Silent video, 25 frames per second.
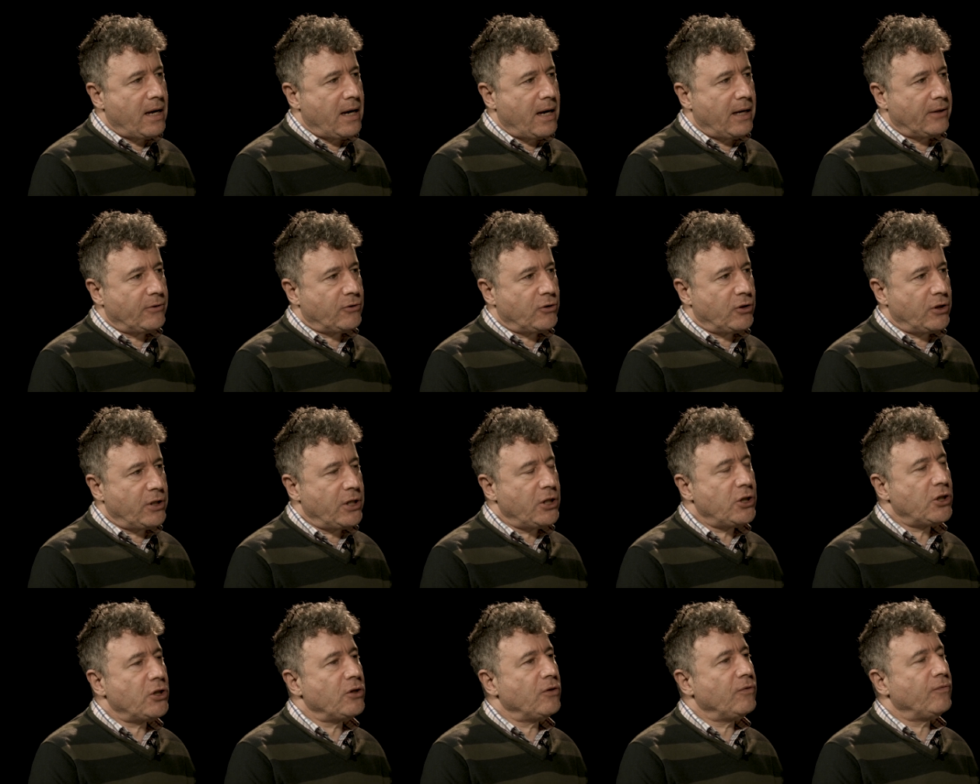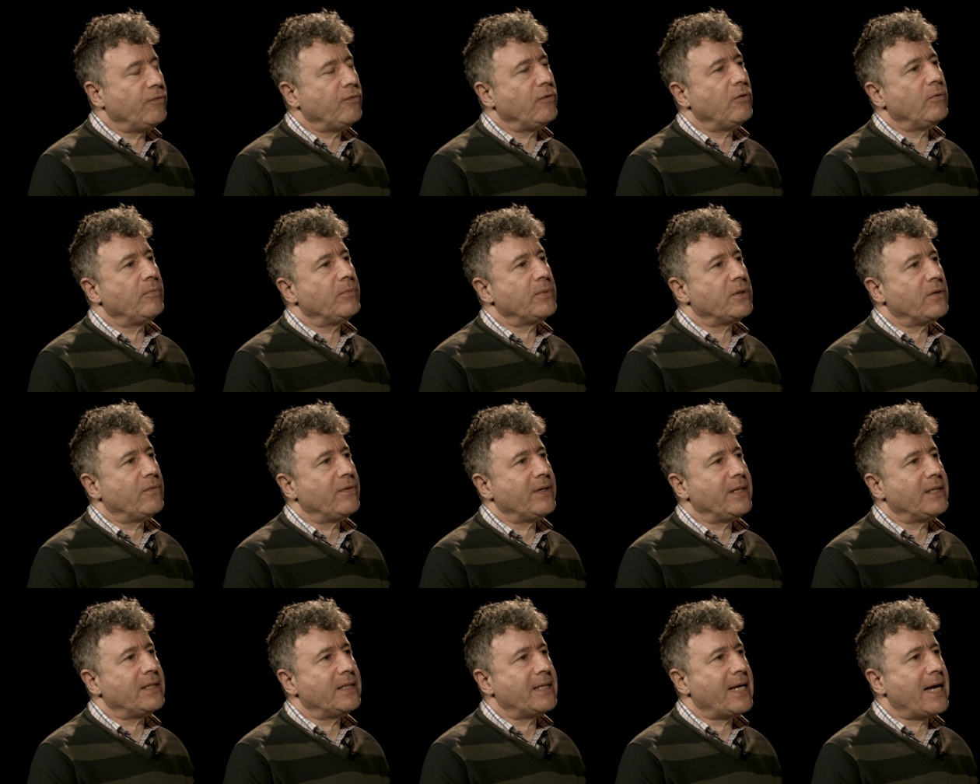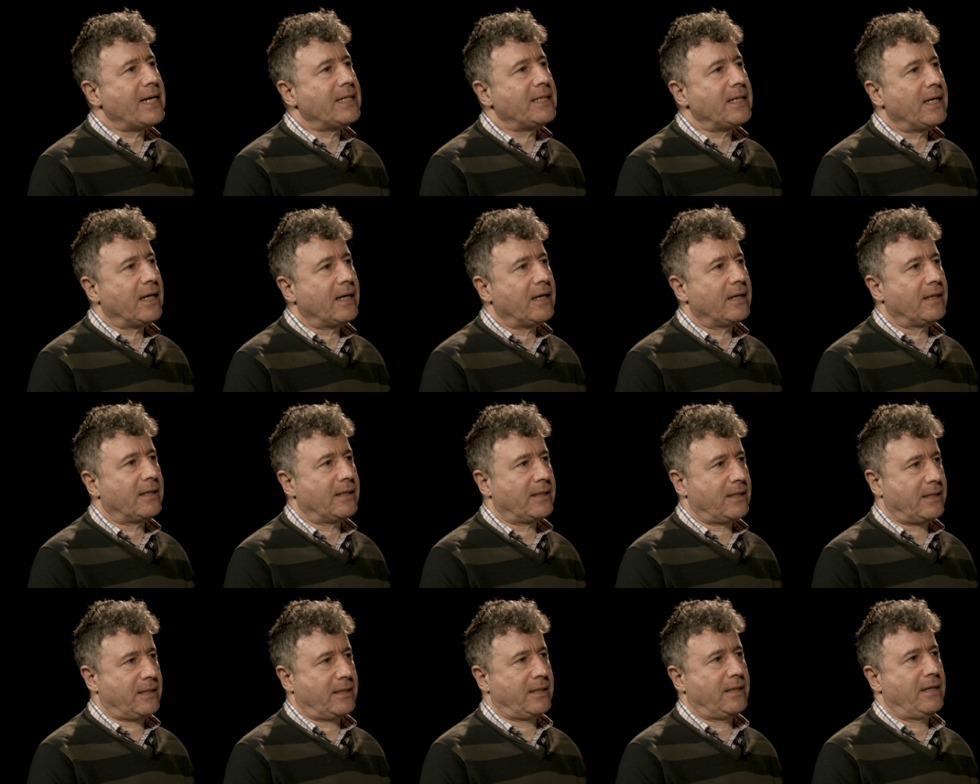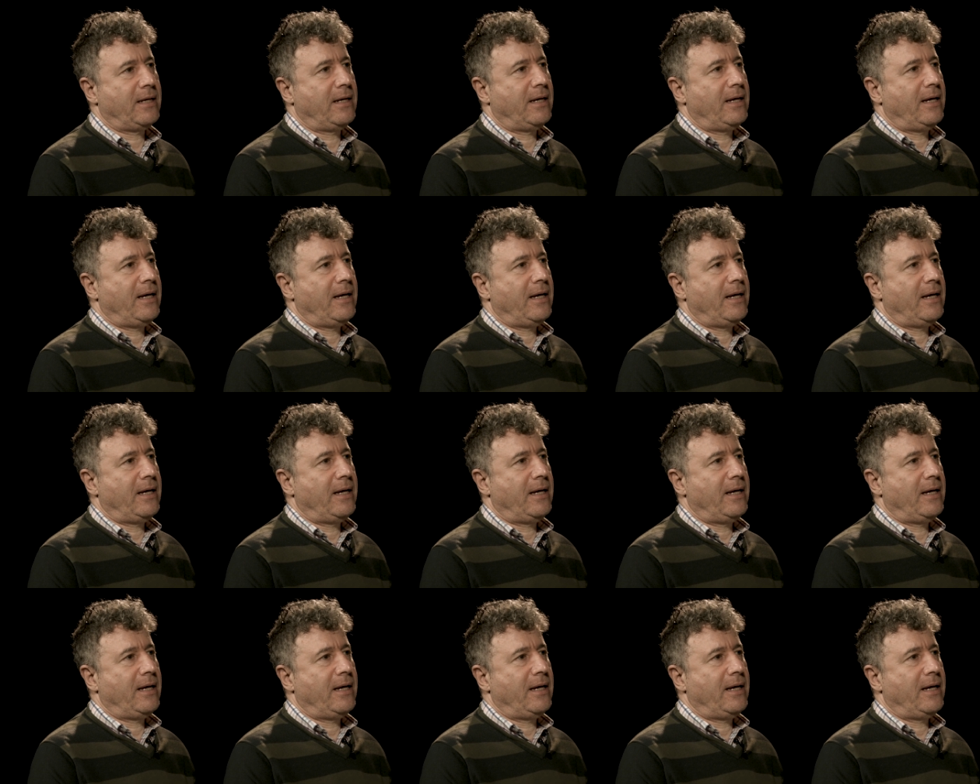uh, traditional forms of aesthetics